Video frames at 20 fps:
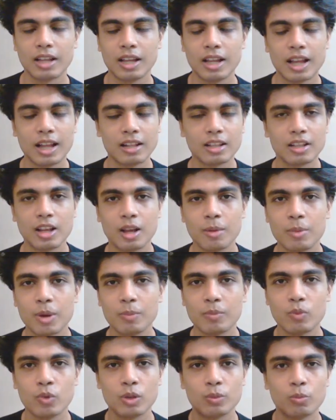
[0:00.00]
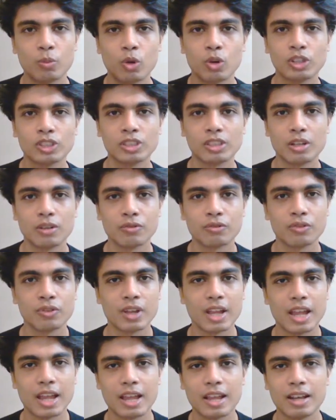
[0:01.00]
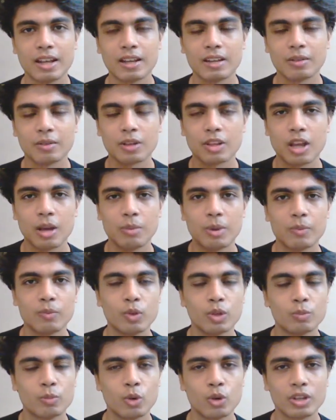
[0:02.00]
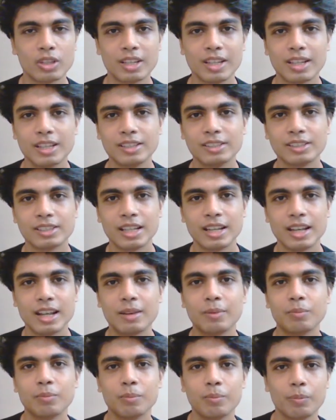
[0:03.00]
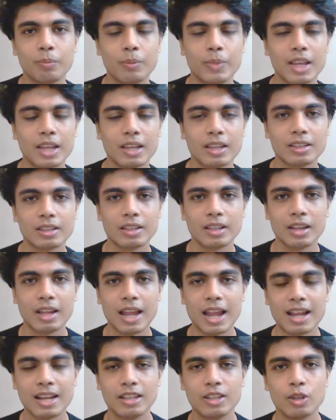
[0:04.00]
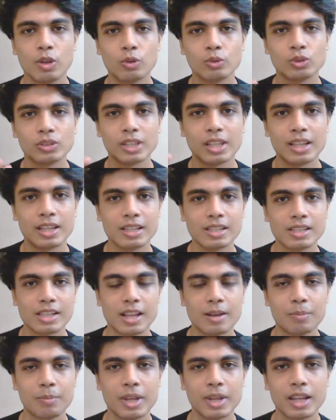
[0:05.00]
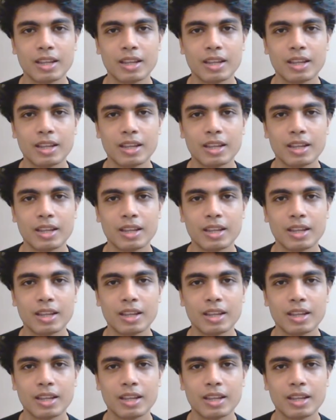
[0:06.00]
I'll come up with more stuff and come up with more things and add those things and